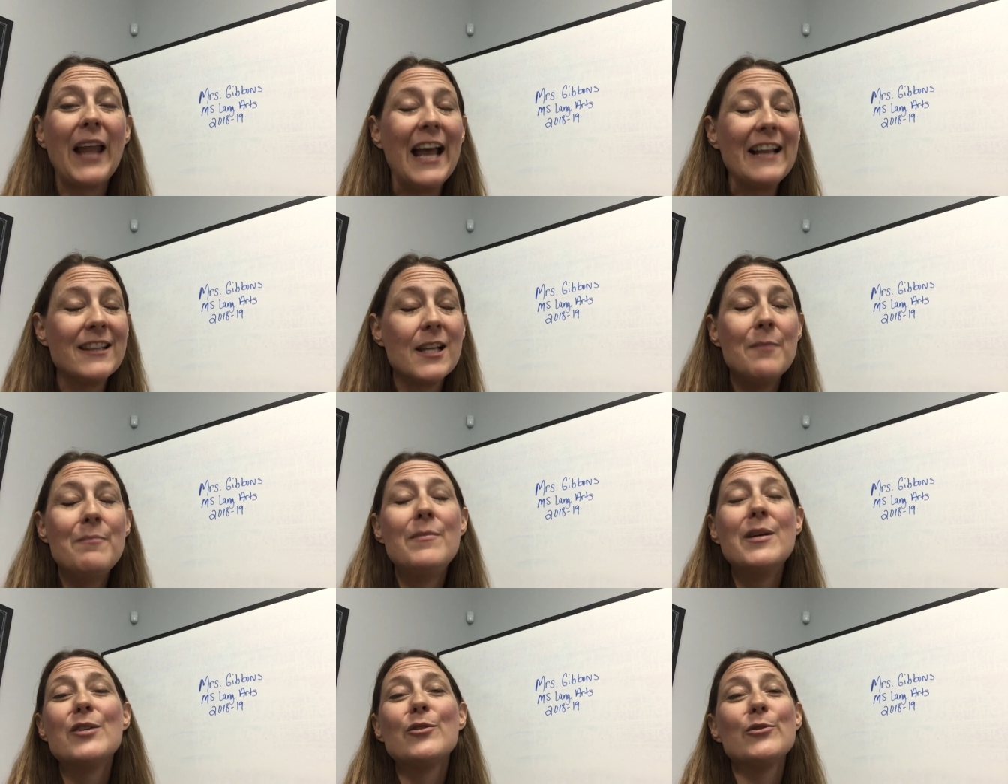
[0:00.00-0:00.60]
at
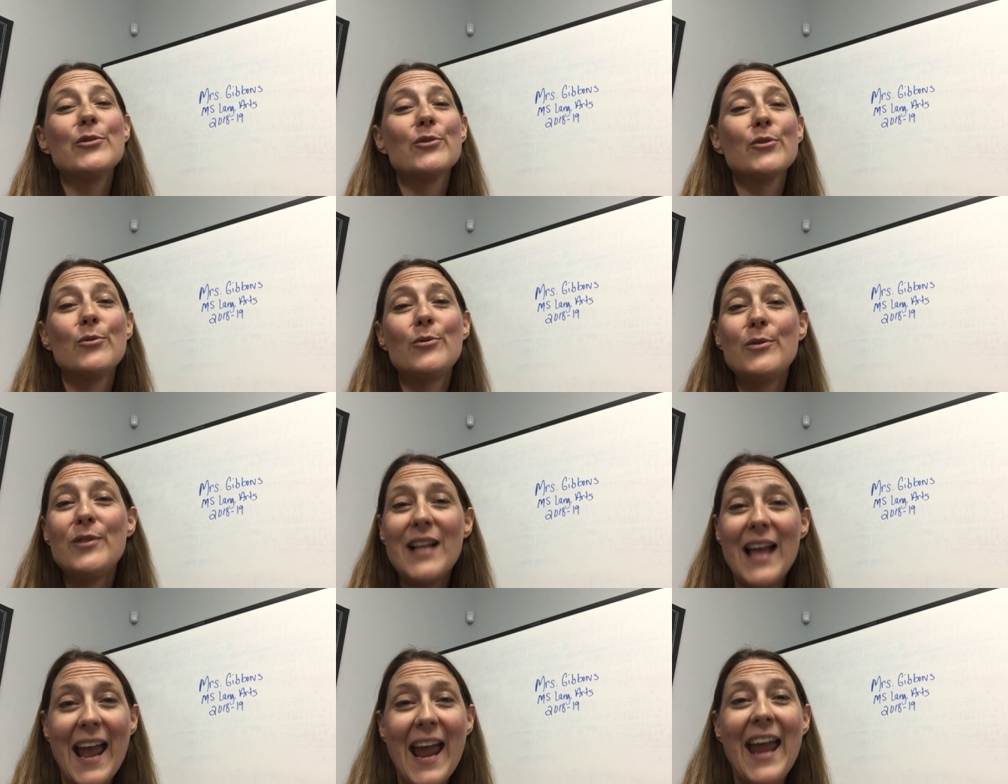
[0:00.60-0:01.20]
the middle
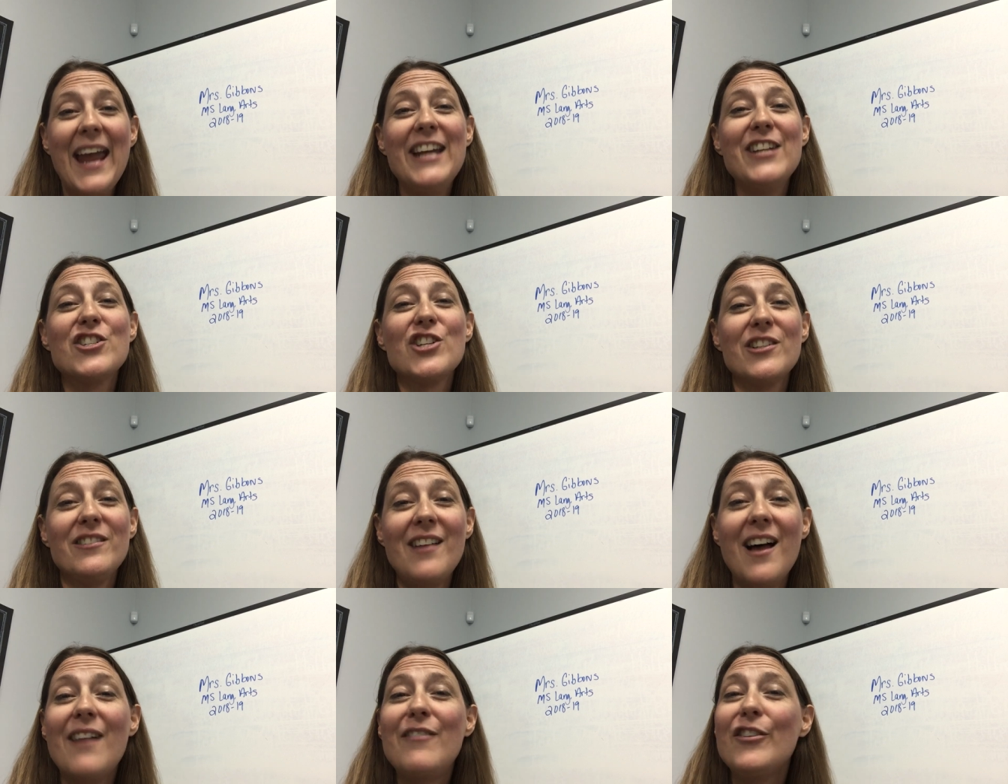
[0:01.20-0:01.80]
school
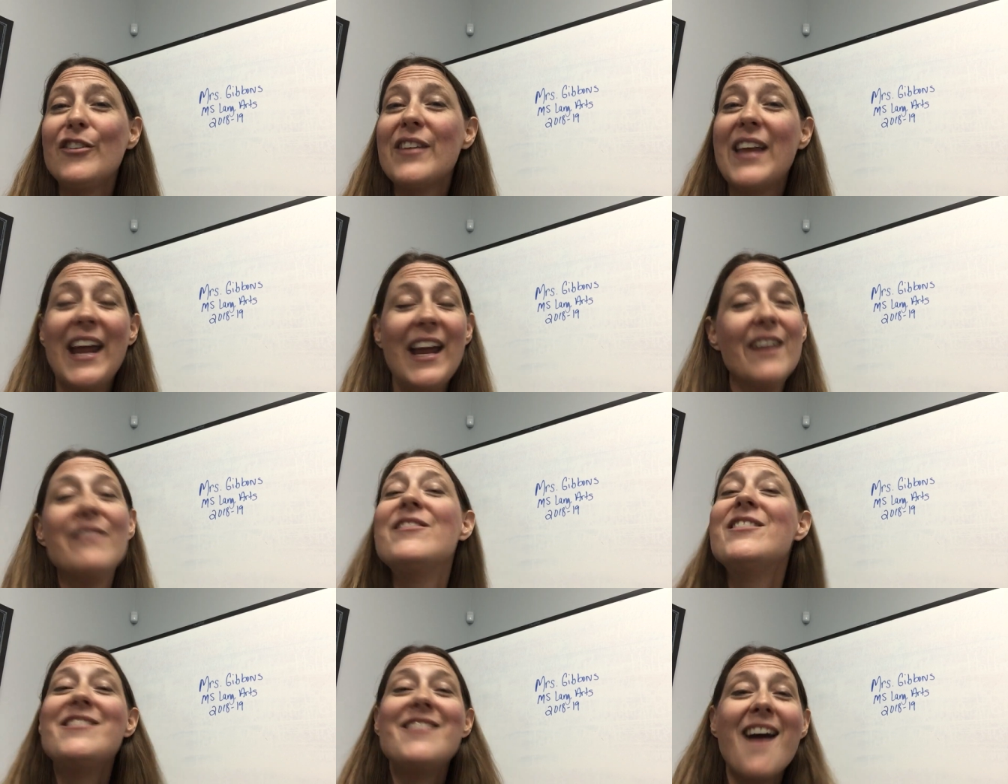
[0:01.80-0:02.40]
age level, they
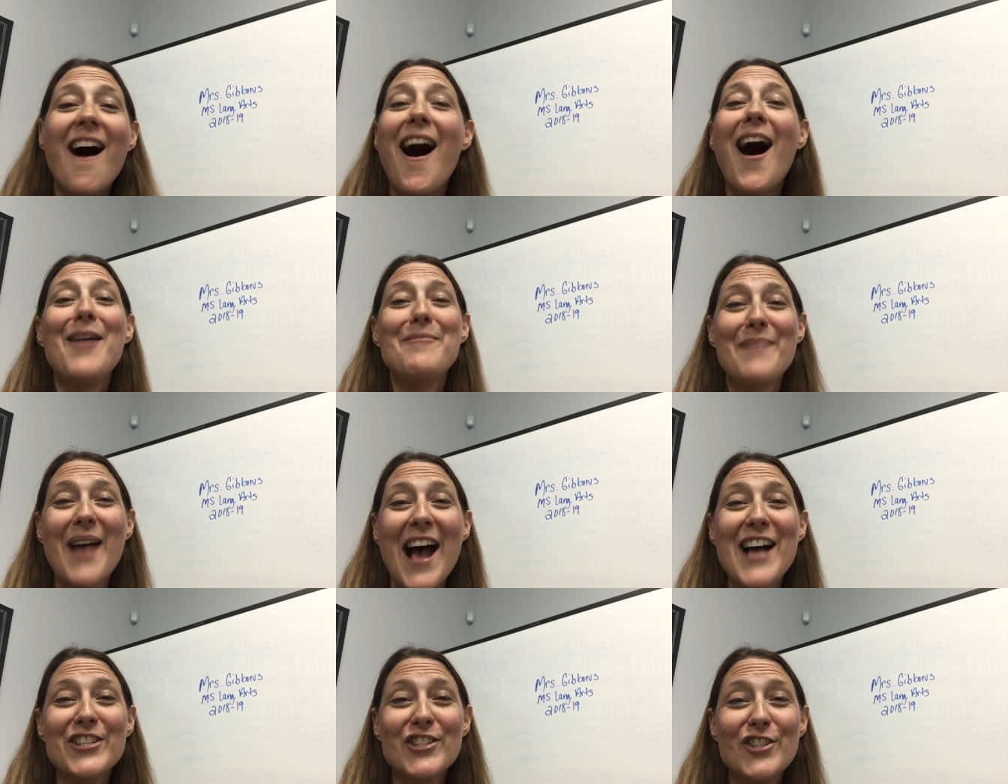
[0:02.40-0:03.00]
have
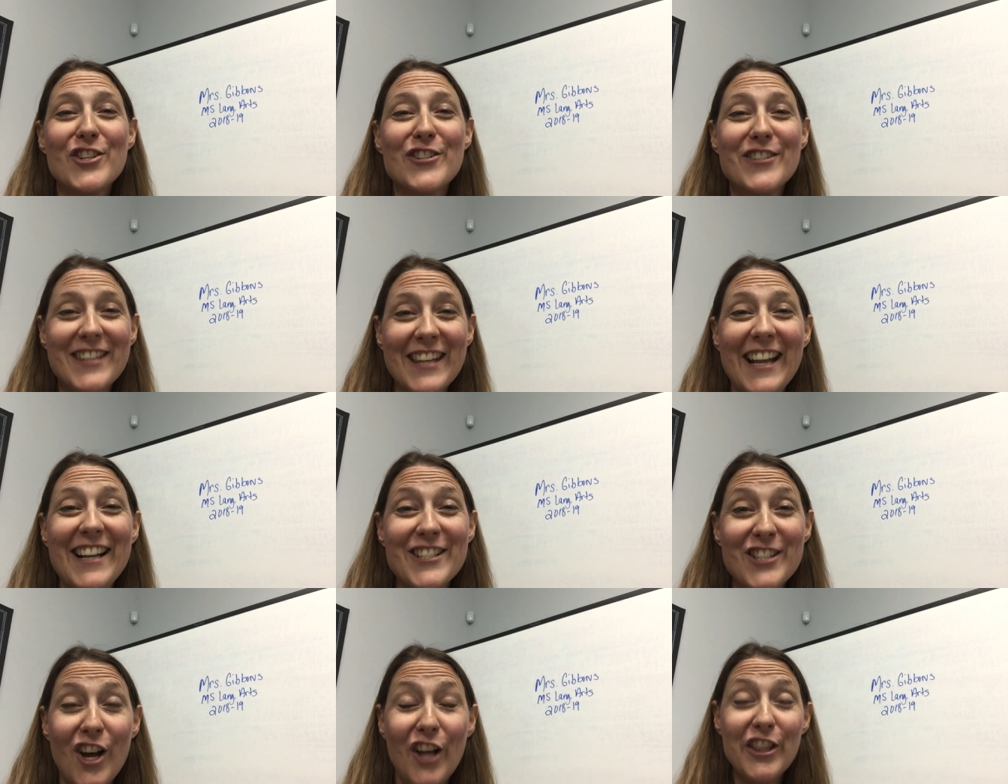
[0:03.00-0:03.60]
not mastered
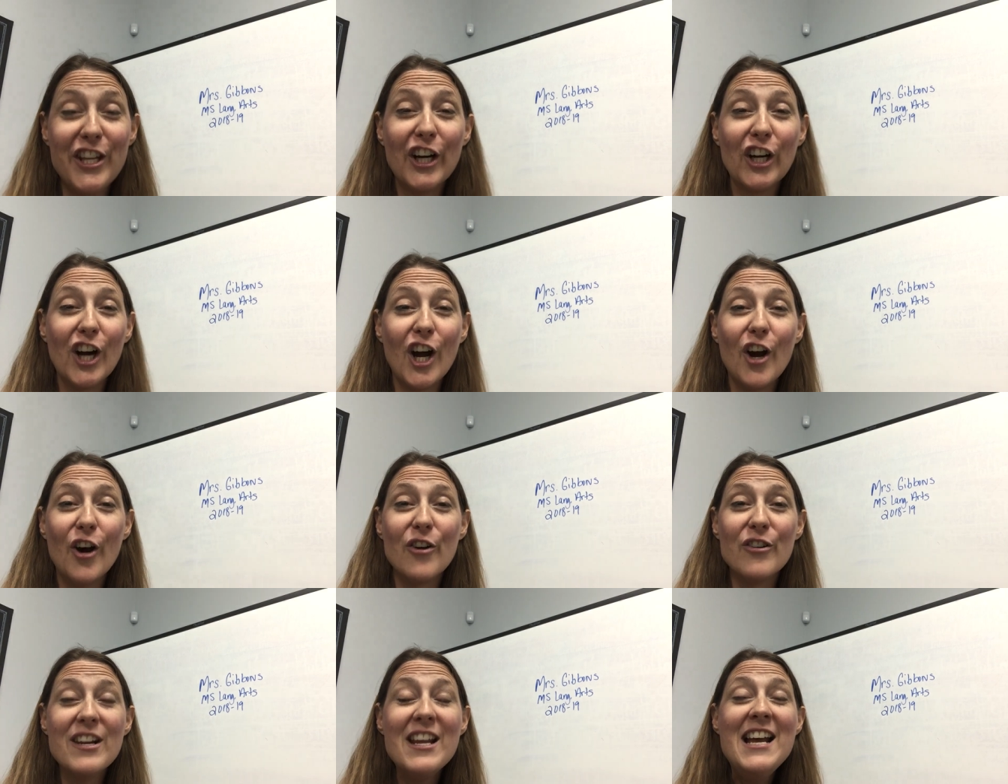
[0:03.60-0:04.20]
things on their
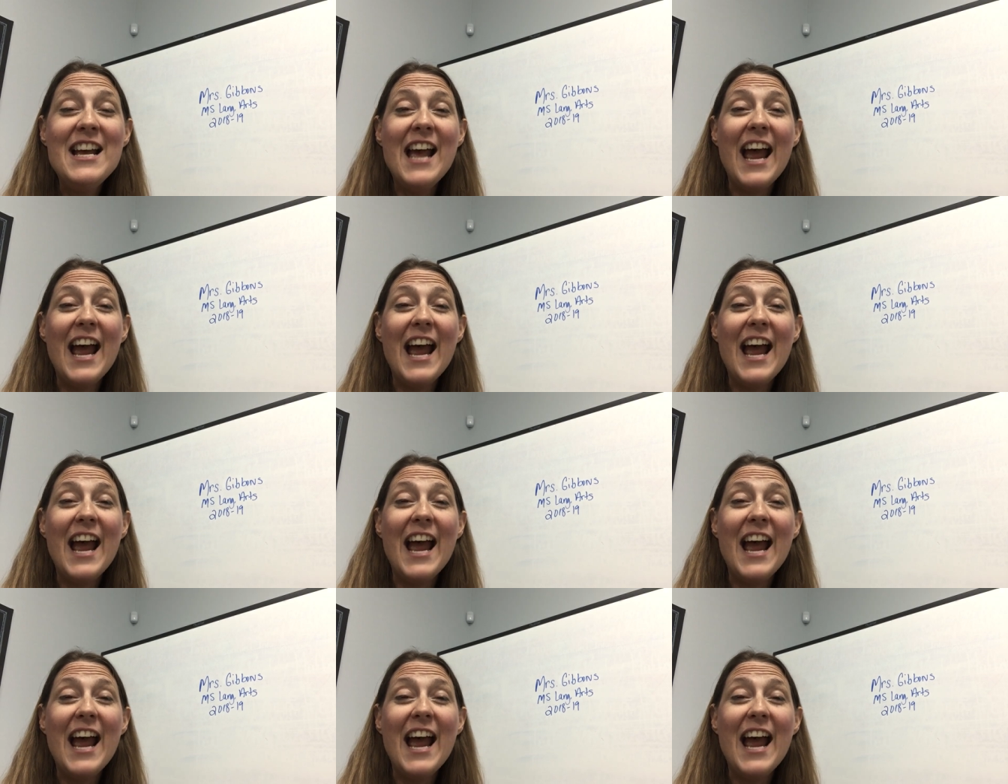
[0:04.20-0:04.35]
own.